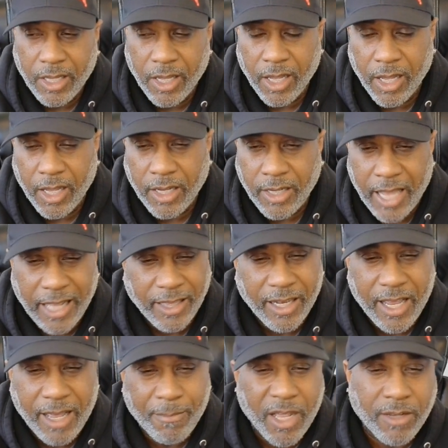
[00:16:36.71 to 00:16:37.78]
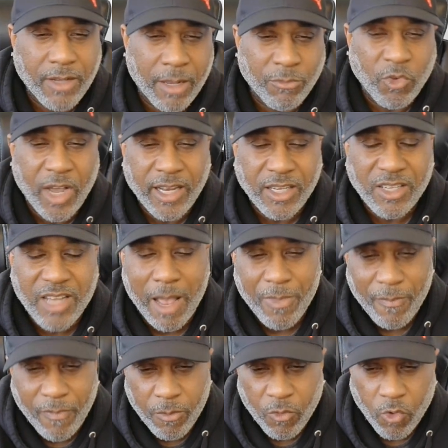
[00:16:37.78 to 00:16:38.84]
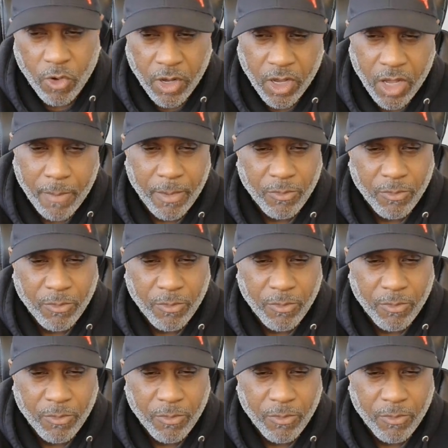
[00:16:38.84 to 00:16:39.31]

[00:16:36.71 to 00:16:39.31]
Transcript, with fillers: Uh, not that I'm not, I'm trying to stop them from growing up,